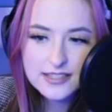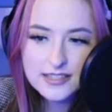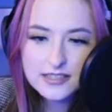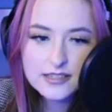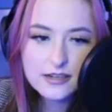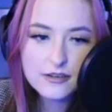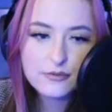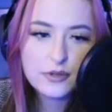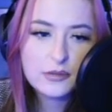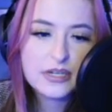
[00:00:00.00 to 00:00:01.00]
and stuff,
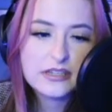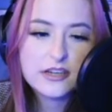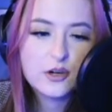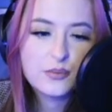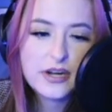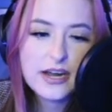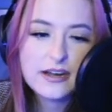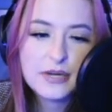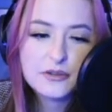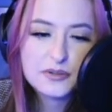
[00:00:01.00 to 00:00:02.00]
really basic open hat
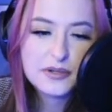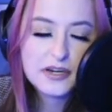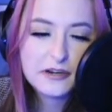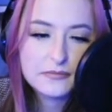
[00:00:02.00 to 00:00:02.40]
bounce right here.